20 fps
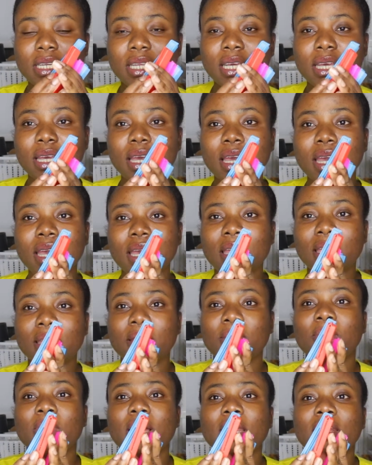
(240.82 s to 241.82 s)
it
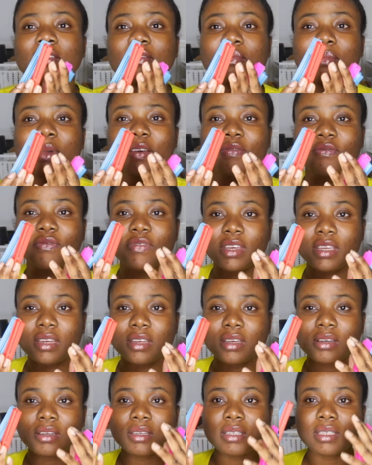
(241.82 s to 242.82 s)
in one of my
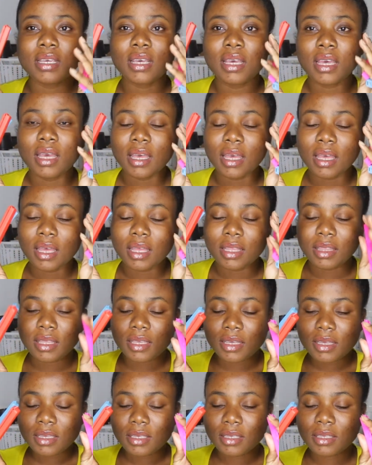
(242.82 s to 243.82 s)
videos.
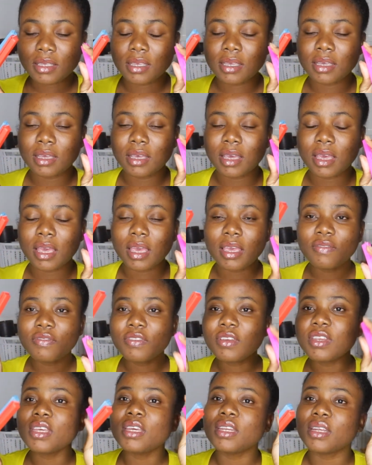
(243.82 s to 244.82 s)
This, if
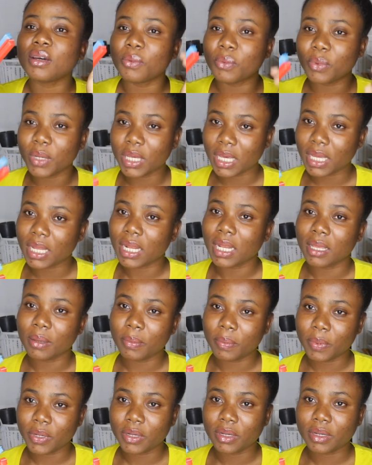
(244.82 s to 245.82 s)
you need a wig
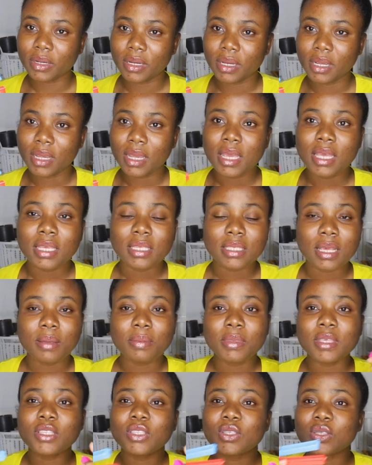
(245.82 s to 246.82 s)
clipper,
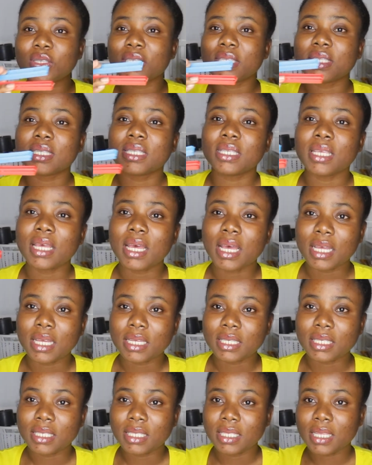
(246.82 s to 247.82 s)
something to
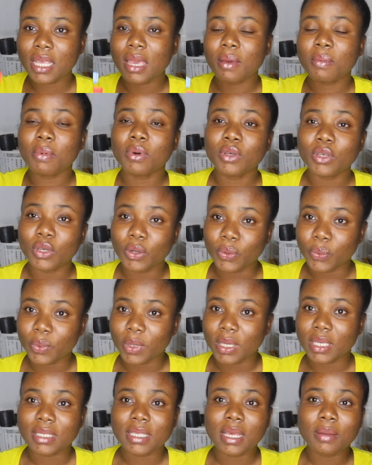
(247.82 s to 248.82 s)
stable your
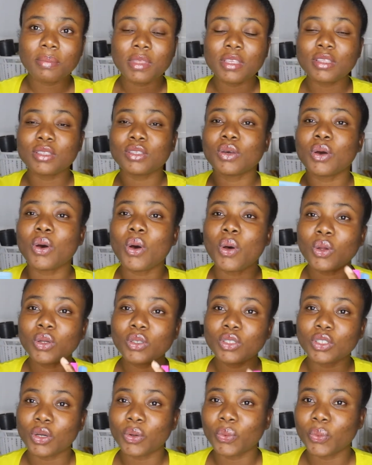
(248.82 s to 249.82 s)
wig, something to
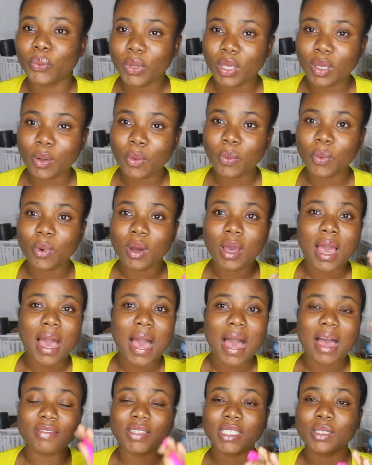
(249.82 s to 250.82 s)
hold your wig
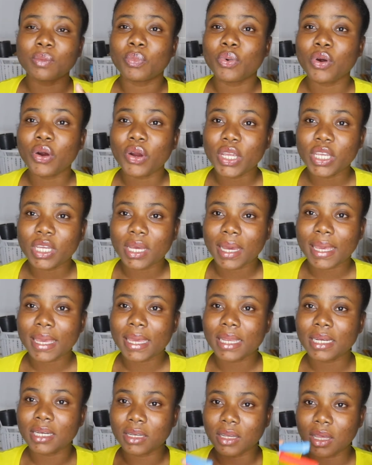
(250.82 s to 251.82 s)
after pouring your
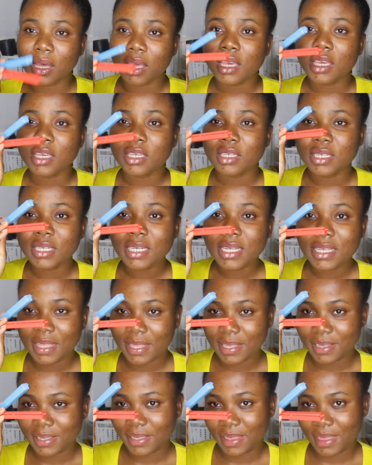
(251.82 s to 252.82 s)
candle, you need
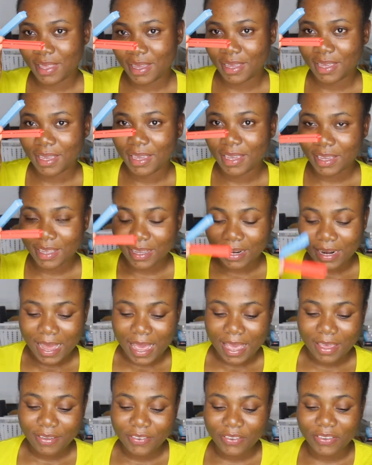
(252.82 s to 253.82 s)
this thing in your
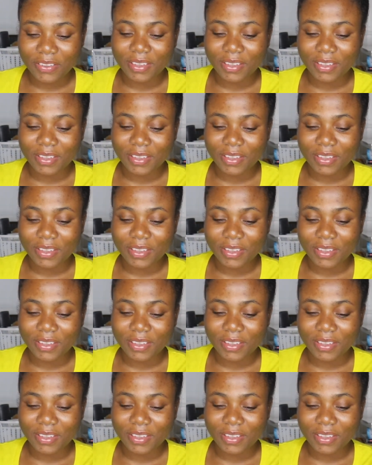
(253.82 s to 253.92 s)
life.